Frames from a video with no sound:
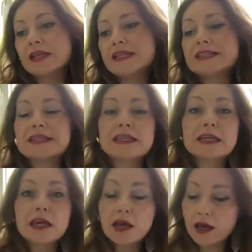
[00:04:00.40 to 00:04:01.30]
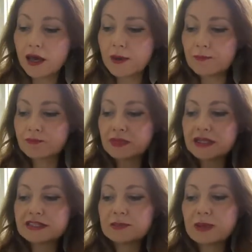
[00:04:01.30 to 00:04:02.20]
Lizzie
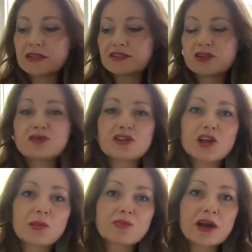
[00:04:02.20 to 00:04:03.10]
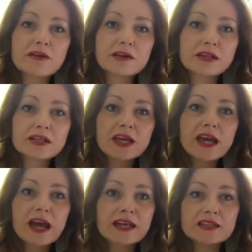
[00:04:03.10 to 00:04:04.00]
Benson, who's a librarian,
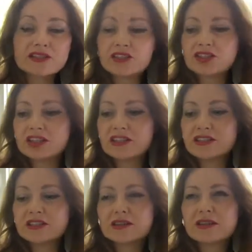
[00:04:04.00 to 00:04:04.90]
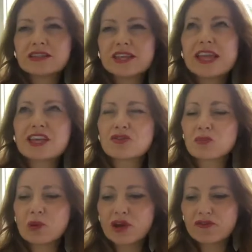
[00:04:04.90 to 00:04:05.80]
and she is taken on
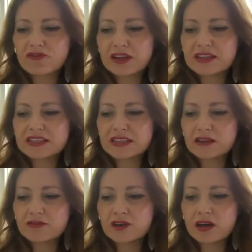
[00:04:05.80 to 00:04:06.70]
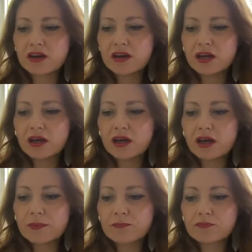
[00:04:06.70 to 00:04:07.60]
by her friend Sylvia,
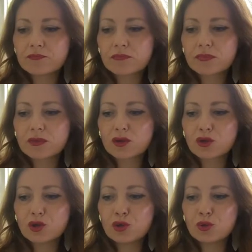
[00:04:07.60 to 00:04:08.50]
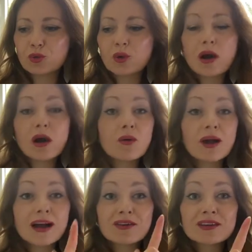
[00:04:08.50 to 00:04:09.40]
who
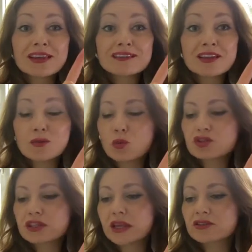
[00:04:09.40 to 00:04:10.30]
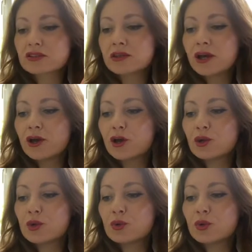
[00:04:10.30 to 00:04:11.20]

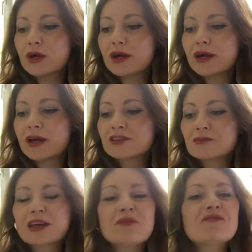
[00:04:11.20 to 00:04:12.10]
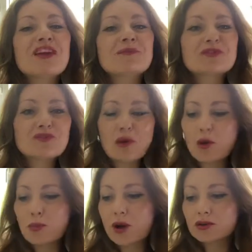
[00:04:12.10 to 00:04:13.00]
has become famous for her
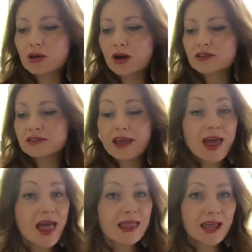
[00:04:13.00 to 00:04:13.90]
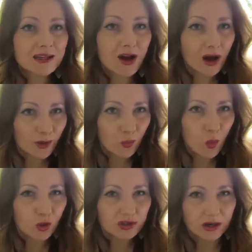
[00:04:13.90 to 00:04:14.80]
podcast Hell and High
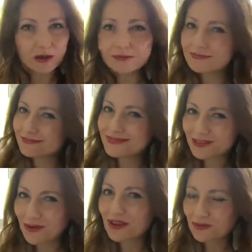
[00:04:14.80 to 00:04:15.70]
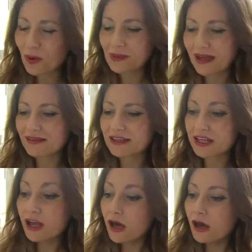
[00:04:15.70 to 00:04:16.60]
Water. So that's why I'm counting
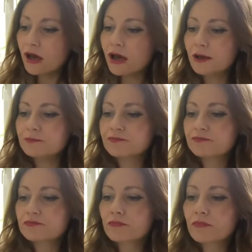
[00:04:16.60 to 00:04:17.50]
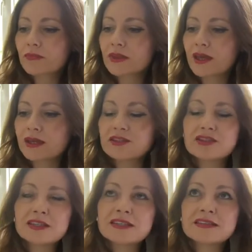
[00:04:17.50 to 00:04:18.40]
it. And
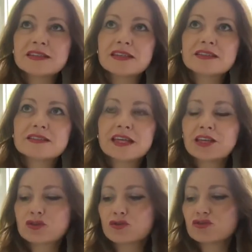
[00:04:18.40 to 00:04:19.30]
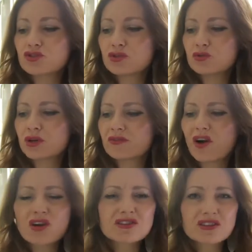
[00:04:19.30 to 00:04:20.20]
Lizzie is taken on to kind of
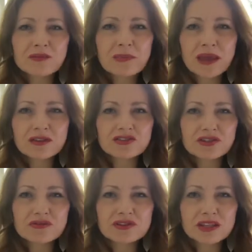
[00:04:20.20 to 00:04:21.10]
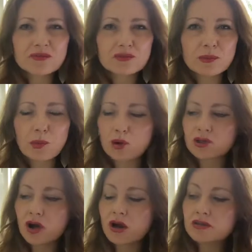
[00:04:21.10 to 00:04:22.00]
answer the mail she receives from the
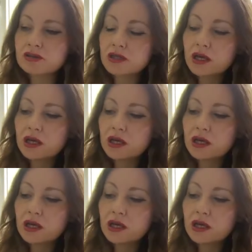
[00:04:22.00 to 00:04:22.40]
podcast.